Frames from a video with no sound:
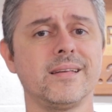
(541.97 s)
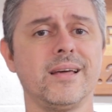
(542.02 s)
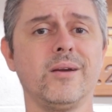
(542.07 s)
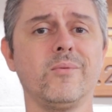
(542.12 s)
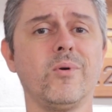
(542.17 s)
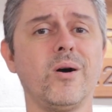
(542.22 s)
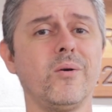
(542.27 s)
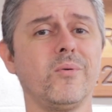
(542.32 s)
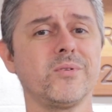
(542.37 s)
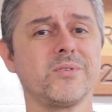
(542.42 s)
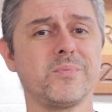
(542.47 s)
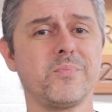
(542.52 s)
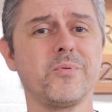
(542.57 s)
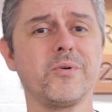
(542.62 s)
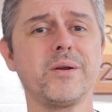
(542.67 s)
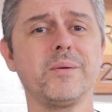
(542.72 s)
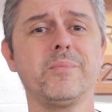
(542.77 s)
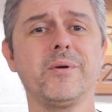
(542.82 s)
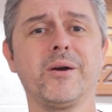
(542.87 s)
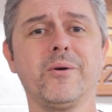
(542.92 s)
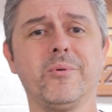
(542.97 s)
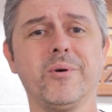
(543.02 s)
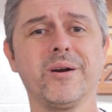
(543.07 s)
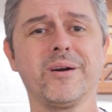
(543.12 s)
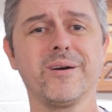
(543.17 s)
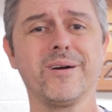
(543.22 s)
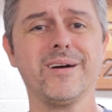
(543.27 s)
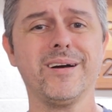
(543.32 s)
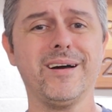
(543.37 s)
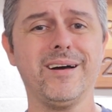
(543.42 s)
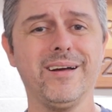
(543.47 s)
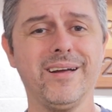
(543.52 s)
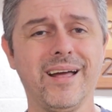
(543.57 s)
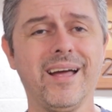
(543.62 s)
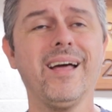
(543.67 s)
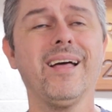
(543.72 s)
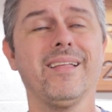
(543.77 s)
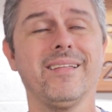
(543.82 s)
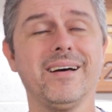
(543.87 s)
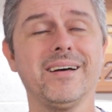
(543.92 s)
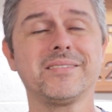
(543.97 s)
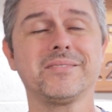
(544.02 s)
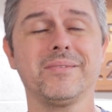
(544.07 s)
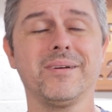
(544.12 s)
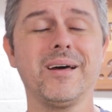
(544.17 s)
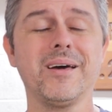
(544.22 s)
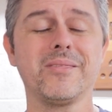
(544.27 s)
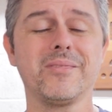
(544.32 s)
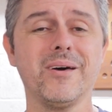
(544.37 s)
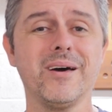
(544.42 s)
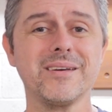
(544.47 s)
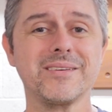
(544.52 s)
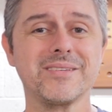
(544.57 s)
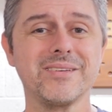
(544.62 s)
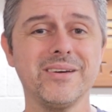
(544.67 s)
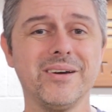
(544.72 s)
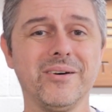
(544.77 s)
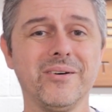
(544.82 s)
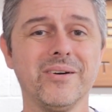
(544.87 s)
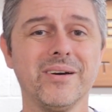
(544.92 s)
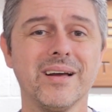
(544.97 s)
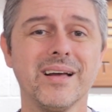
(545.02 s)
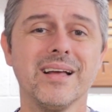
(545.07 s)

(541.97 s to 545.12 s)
10 watt was a pretty big winner, huh? That's what I thought too.